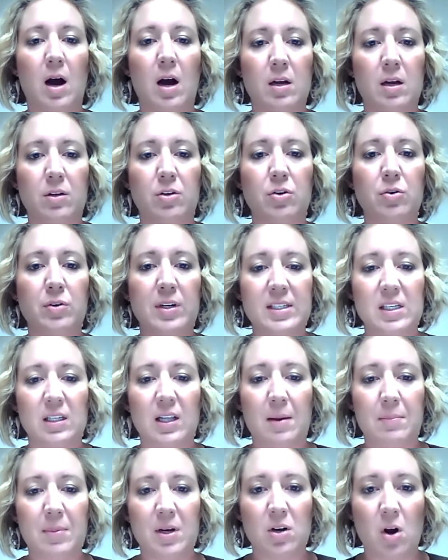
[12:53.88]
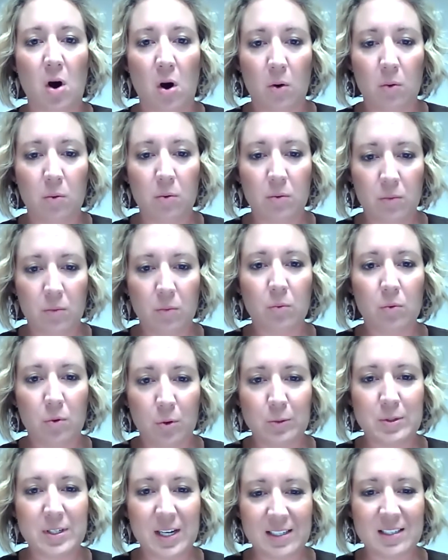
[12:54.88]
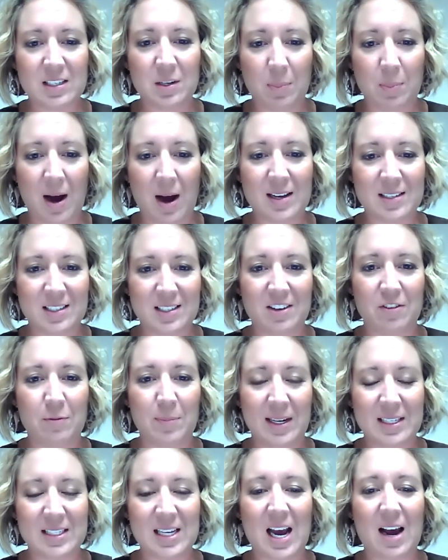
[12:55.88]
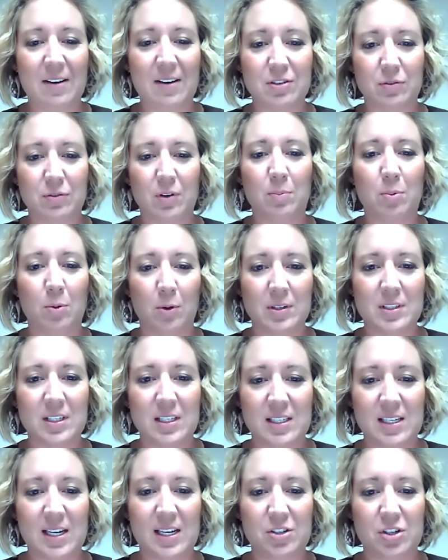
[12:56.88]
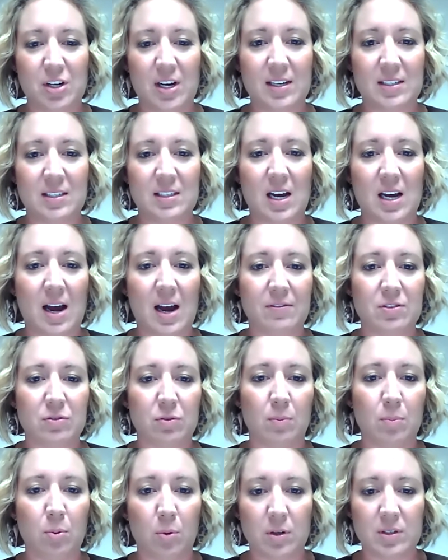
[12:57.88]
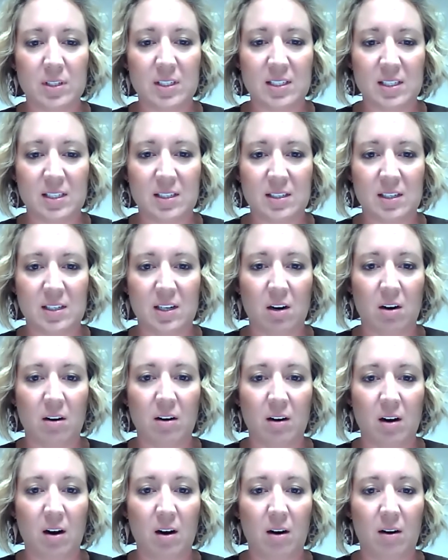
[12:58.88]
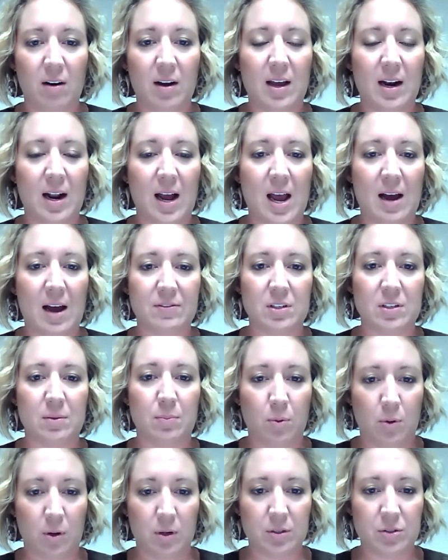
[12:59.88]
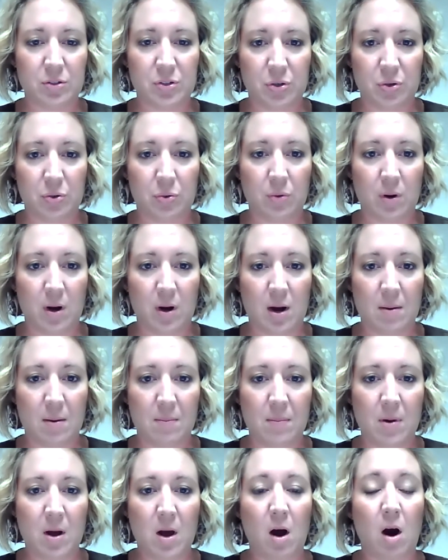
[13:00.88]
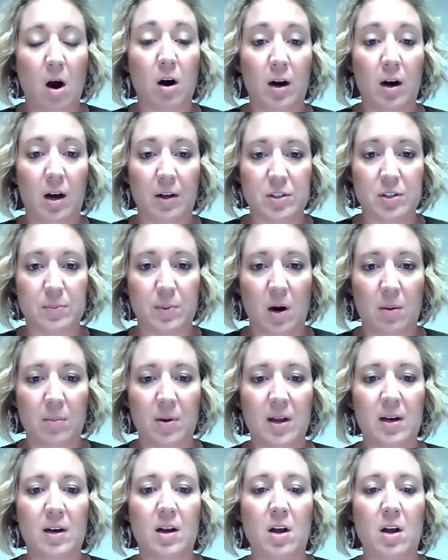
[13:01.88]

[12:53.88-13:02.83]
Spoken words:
you need to let me know who tested positive, because I have to report to DHS, I have to report to CCR&R, and I have to report to our health department.